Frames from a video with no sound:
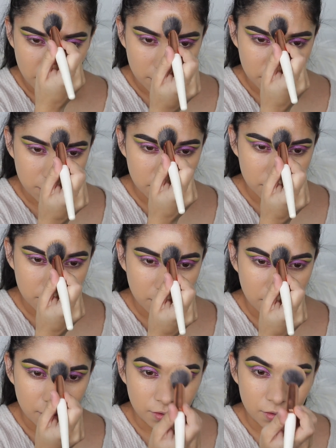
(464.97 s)
Just
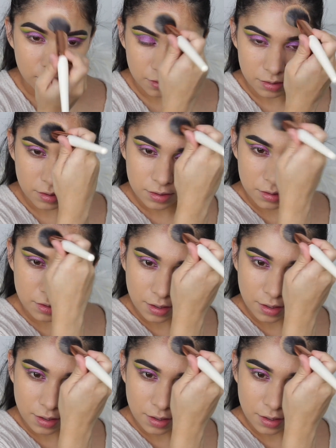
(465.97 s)
use